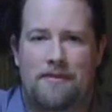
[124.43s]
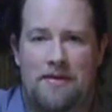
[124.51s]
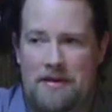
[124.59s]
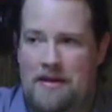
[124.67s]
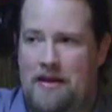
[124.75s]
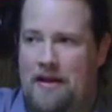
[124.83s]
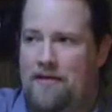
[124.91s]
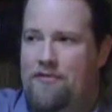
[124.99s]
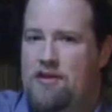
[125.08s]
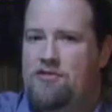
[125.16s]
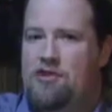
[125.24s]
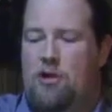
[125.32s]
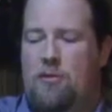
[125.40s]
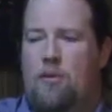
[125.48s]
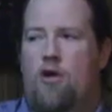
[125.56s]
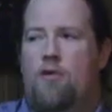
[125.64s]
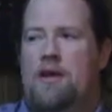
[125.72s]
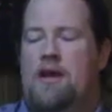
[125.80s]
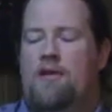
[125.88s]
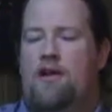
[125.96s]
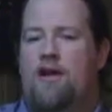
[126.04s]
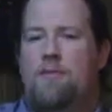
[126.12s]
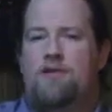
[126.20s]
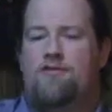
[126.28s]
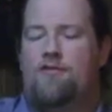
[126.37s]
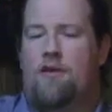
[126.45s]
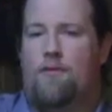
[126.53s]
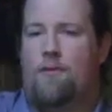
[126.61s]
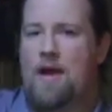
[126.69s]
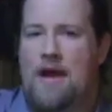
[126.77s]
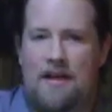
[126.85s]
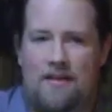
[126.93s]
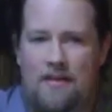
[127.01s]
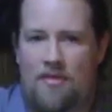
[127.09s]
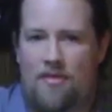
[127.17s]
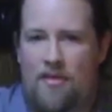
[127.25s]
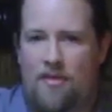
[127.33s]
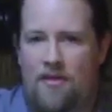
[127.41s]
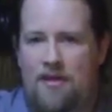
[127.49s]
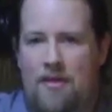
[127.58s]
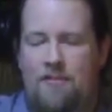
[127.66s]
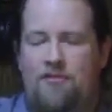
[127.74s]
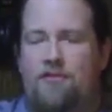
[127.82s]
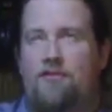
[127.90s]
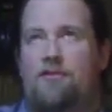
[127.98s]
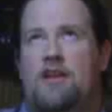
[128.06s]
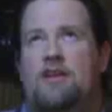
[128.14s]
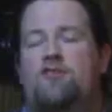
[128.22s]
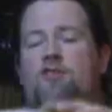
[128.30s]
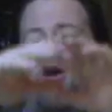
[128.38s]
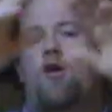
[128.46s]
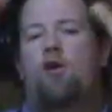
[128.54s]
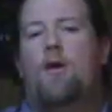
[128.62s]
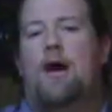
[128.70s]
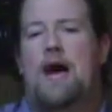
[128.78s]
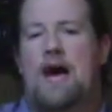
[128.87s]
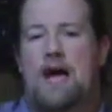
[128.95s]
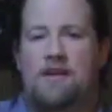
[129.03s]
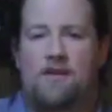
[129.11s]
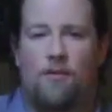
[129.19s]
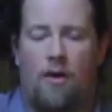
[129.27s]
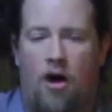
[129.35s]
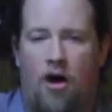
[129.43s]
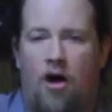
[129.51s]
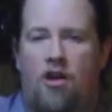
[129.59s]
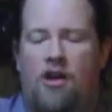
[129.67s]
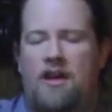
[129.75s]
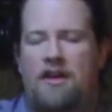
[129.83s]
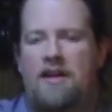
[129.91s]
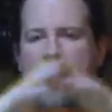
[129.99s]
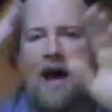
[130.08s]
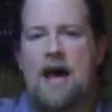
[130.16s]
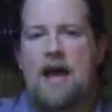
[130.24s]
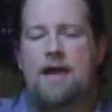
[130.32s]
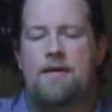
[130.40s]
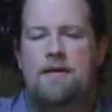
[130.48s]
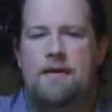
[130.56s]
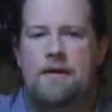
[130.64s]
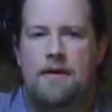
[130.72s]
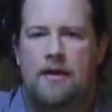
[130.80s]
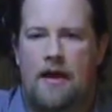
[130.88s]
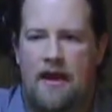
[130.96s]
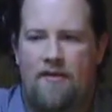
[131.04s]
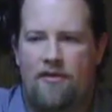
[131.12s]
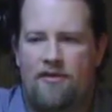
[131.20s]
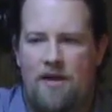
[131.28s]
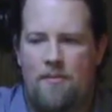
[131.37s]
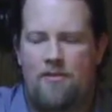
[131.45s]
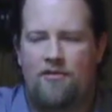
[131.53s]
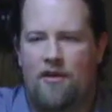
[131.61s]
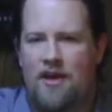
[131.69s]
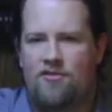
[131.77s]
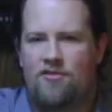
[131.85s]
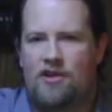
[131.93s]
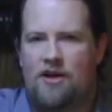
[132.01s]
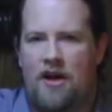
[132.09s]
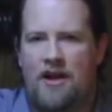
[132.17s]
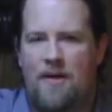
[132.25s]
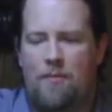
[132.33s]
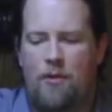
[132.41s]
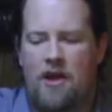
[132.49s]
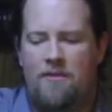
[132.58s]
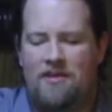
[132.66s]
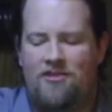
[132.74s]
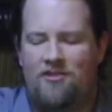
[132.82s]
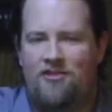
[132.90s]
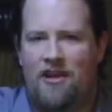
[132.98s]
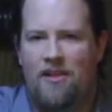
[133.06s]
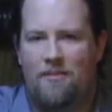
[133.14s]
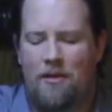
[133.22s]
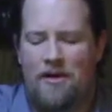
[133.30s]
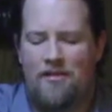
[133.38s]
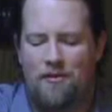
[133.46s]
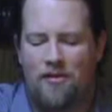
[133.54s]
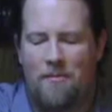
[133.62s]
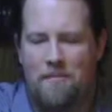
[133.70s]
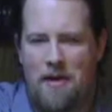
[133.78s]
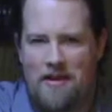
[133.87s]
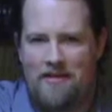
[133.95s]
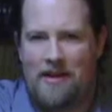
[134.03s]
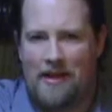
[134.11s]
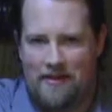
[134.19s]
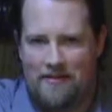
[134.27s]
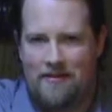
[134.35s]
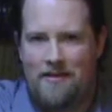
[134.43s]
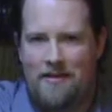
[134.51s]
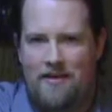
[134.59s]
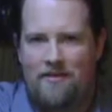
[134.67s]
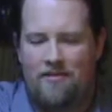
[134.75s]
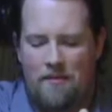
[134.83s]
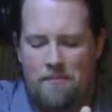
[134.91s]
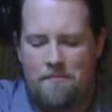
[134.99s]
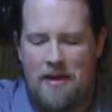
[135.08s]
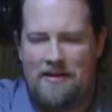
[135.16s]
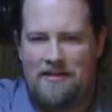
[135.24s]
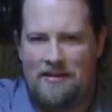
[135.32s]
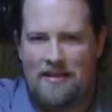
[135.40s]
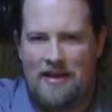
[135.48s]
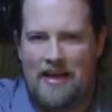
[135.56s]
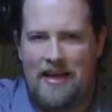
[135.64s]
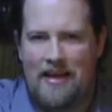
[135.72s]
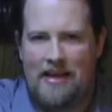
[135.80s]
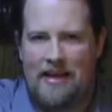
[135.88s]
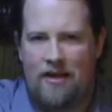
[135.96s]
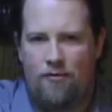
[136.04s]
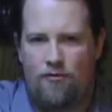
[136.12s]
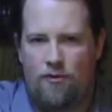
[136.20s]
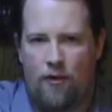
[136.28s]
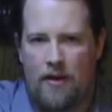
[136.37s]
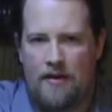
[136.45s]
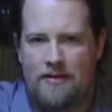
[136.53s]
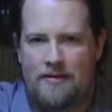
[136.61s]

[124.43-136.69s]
I mean, if these global warming alarmists are right, that the temperature is getting so hot, you know, we're all going to die. If the temperature hasn't gone up, we ought to be celebrating. They're lamenting it. They're lamenting they can't account for it.